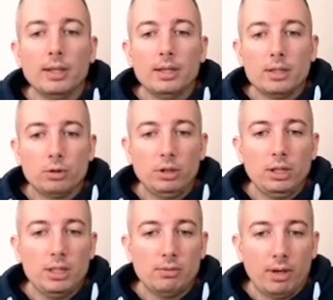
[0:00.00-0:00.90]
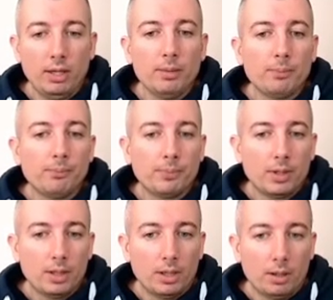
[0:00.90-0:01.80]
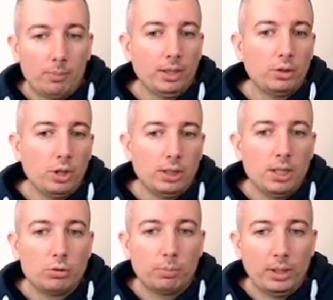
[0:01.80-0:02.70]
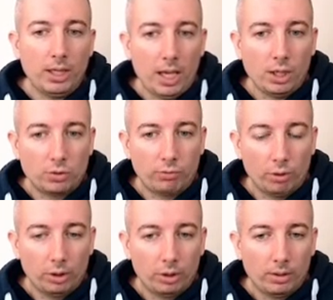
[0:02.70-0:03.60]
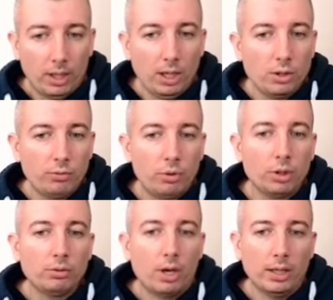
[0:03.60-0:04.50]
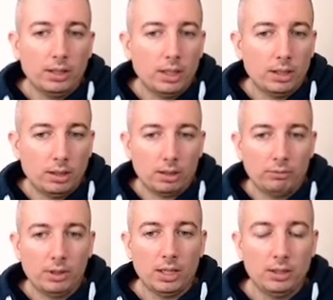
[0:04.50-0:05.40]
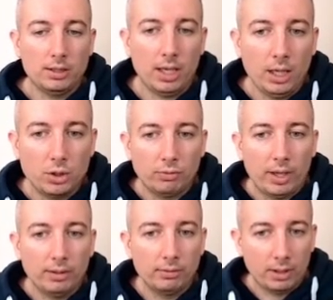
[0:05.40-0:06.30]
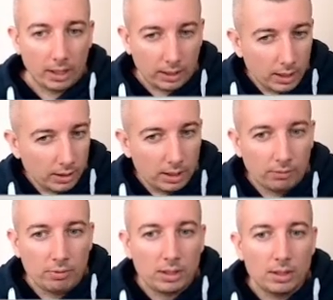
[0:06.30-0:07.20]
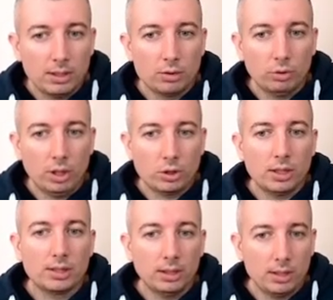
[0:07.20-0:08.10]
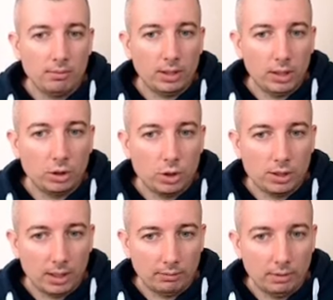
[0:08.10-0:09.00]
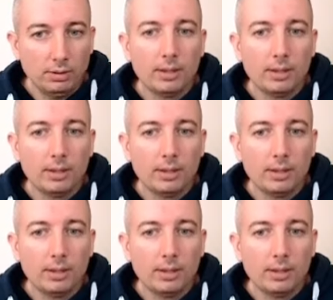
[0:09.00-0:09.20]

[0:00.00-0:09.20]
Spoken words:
So that is why a better idea is to play h4. h4 idea with that is h5. Again, weakness is on h6. That is why king g7.